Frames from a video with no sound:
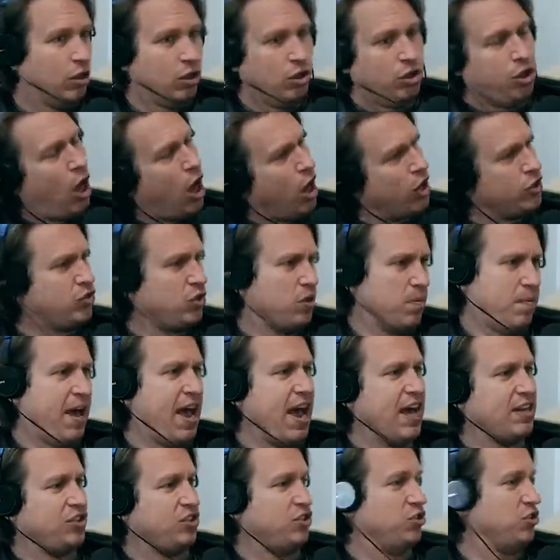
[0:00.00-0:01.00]

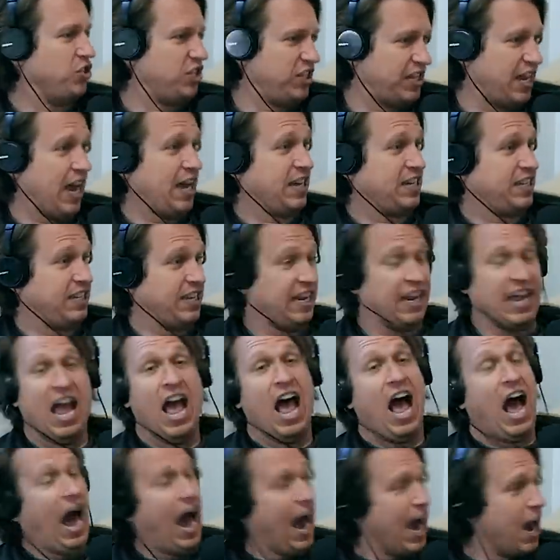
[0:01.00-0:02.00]
laundromats are sexy.
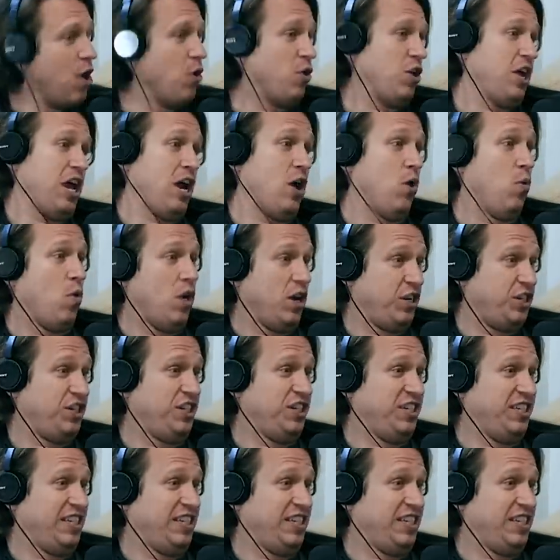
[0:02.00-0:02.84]
I don't care what you